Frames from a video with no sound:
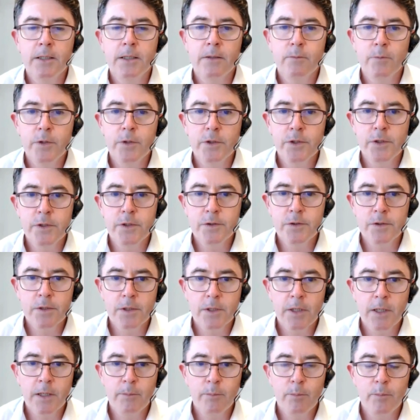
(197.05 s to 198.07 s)
which is
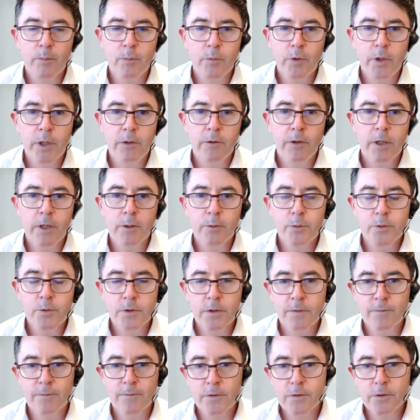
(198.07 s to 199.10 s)
a
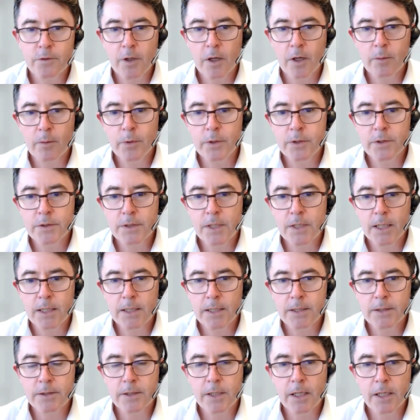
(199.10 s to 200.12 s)
prerequisite for scoping
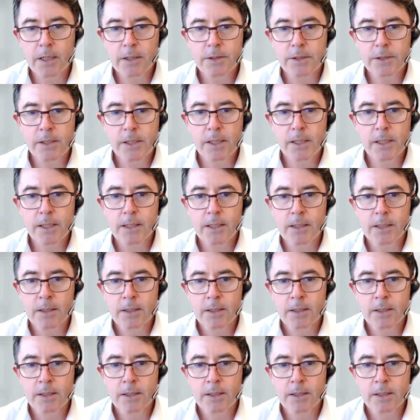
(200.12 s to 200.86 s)
studies next year.